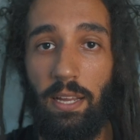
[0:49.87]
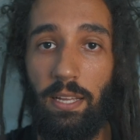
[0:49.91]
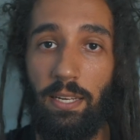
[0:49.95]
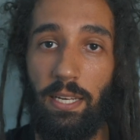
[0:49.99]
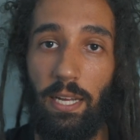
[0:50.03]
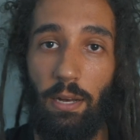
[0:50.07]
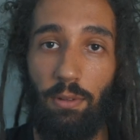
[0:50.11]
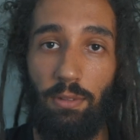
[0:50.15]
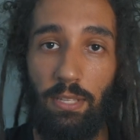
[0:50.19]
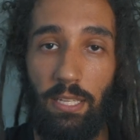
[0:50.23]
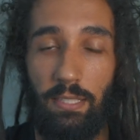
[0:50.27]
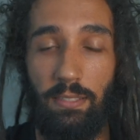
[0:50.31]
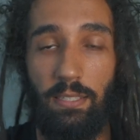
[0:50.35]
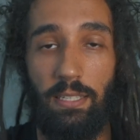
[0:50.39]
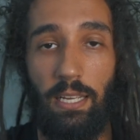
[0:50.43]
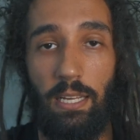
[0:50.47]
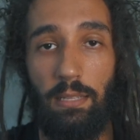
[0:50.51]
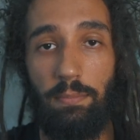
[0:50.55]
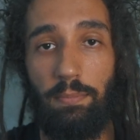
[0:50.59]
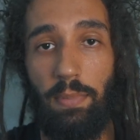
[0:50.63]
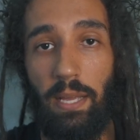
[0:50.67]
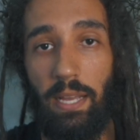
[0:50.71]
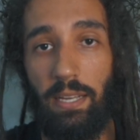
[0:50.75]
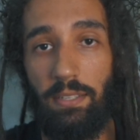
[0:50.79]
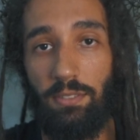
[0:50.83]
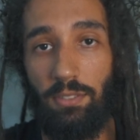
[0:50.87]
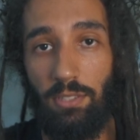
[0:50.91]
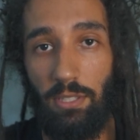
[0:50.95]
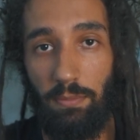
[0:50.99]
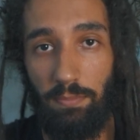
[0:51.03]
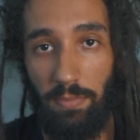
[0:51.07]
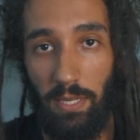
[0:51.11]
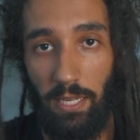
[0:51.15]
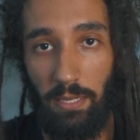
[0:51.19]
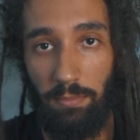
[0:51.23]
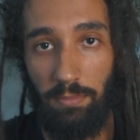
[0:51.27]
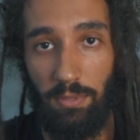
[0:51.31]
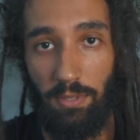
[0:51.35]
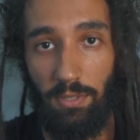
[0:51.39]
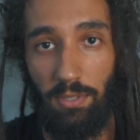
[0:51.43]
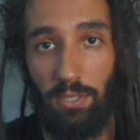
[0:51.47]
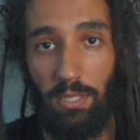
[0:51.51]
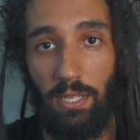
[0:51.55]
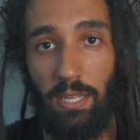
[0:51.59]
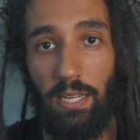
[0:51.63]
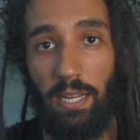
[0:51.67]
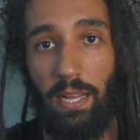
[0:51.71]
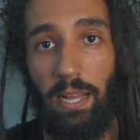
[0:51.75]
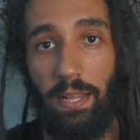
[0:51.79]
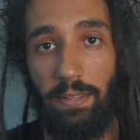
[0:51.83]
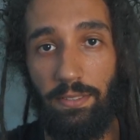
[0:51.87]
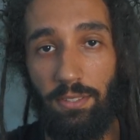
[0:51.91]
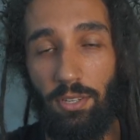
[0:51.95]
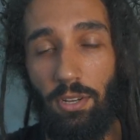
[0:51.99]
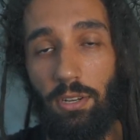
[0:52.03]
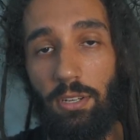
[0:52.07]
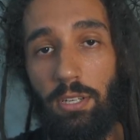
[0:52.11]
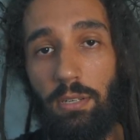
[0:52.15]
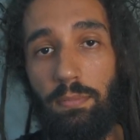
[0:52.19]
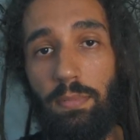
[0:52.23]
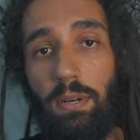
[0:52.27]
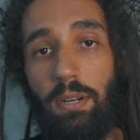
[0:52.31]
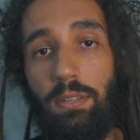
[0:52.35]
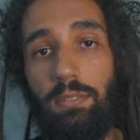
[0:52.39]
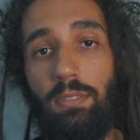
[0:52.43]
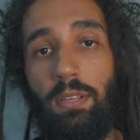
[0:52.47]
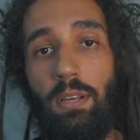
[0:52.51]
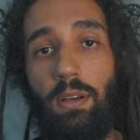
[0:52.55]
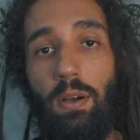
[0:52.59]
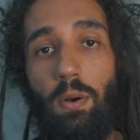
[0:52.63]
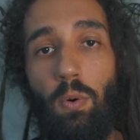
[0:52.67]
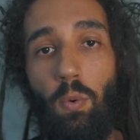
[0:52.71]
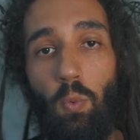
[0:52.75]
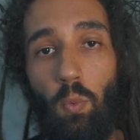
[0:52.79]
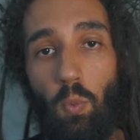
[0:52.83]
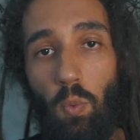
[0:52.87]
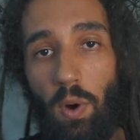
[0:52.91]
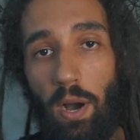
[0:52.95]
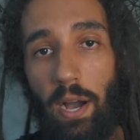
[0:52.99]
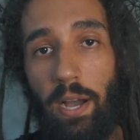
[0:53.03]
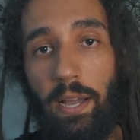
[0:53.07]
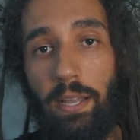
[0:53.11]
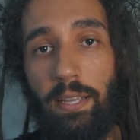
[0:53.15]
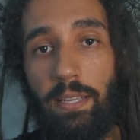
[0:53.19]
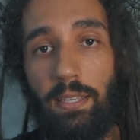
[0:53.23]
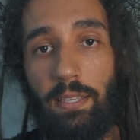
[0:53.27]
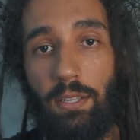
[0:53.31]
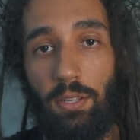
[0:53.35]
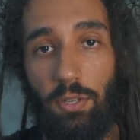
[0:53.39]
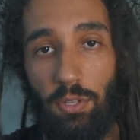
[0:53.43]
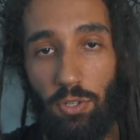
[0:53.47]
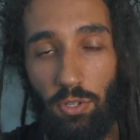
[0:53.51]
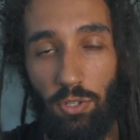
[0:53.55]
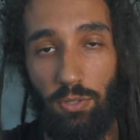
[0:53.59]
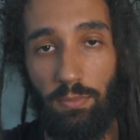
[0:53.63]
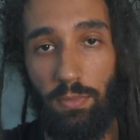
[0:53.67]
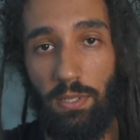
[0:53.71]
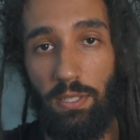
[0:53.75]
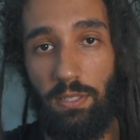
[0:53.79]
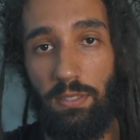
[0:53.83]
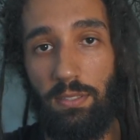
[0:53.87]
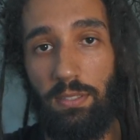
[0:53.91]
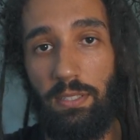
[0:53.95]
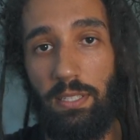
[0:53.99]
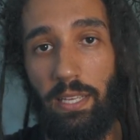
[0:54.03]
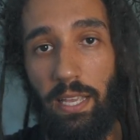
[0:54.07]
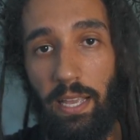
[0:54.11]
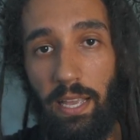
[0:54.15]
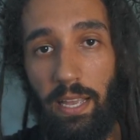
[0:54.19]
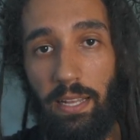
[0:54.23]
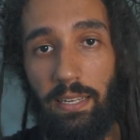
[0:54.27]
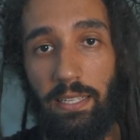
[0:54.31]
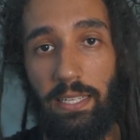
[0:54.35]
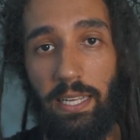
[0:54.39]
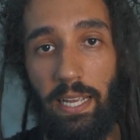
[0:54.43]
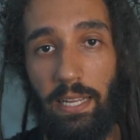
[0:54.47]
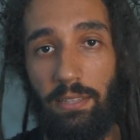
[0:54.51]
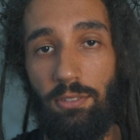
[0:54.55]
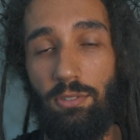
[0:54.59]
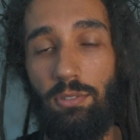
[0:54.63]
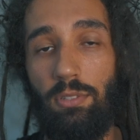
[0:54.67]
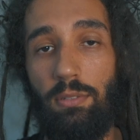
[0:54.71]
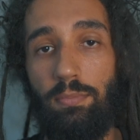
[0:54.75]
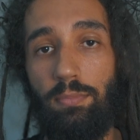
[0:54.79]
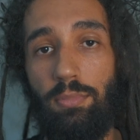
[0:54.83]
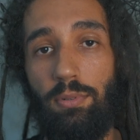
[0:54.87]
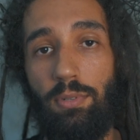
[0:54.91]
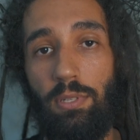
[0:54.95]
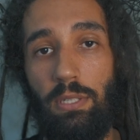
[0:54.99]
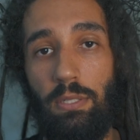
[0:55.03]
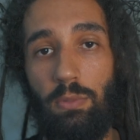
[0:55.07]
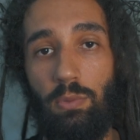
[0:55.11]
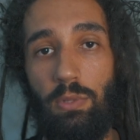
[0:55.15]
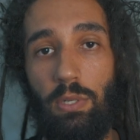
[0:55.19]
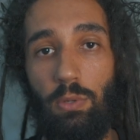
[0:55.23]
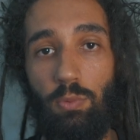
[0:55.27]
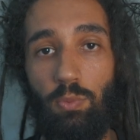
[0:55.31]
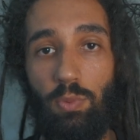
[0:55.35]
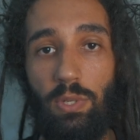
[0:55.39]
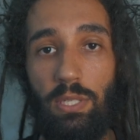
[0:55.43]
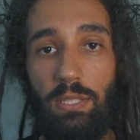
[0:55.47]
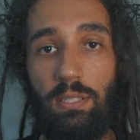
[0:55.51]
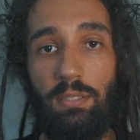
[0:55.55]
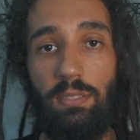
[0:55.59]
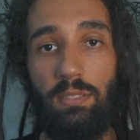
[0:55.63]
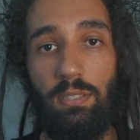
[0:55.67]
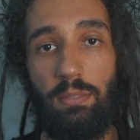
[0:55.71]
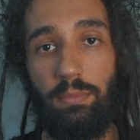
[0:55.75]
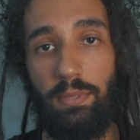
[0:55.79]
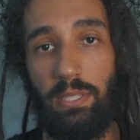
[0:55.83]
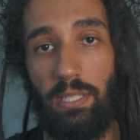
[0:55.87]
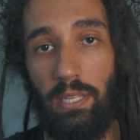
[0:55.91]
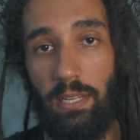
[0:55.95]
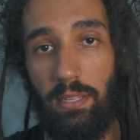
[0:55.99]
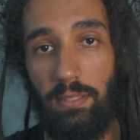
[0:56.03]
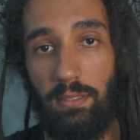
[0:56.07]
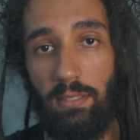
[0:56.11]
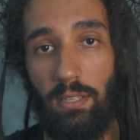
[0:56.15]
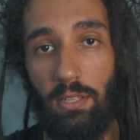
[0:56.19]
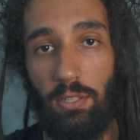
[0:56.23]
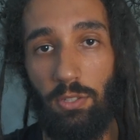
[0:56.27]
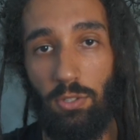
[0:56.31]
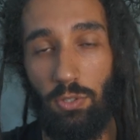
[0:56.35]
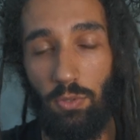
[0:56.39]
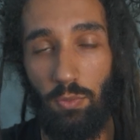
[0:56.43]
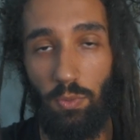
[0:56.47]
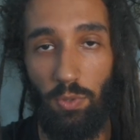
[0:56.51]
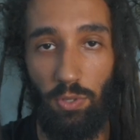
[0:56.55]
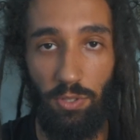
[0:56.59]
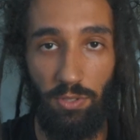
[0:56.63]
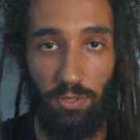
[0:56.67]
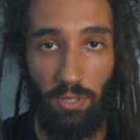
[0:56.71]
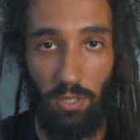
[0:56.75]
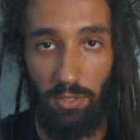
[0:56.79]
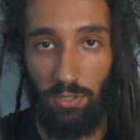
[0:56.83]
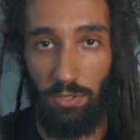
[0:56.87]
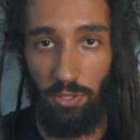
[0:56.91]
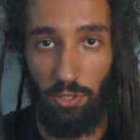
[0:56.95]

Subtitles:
Now let's get back to the paper and talk about why humans can get to the point where we discriminate towards other